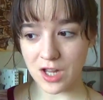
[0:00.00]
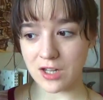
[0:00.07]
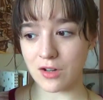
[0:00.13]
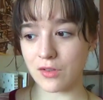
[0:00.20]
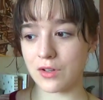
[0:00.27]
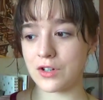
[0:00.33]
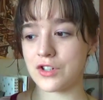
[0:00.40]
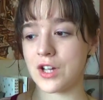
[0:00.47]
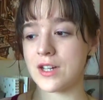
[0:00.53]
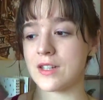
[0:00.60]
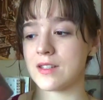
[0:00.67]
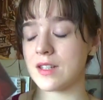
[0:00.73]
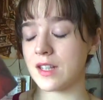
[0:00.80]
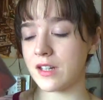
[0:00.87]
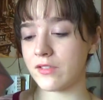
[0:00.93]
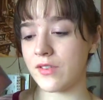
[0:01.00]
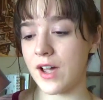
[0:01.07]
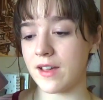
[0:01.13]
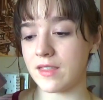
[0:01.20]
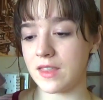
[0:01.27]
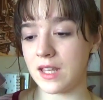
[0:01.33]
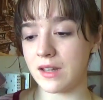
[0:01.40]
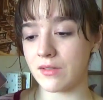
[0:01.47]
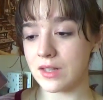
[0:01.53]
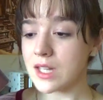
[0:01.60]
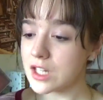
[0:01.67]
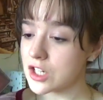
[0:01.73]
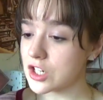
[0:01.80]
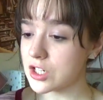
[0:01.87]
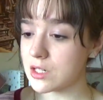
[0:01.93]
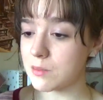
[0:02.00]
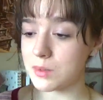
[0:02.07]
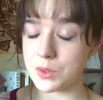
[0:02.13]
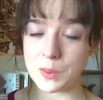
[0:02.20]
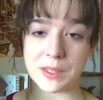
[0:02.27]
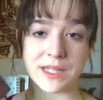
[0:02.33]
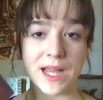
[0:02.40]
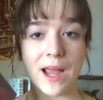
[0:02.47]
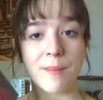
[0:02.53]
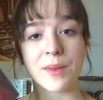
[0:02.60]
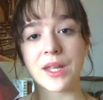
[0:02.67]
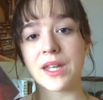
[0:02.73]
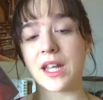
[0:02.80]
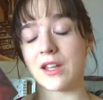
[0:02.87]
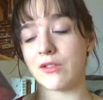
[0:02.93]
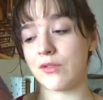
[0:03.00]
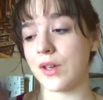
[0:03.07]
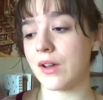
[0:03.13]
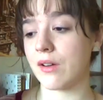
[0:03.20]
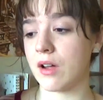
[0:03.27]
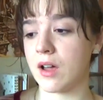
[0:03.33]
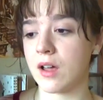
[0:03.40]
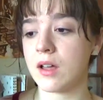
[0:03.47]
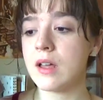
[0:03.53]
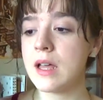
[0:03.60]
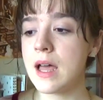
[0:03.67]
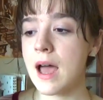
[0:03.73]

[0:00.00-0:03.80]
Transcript: I know they were trying to solidify the relationship between Tamlin and Feyre,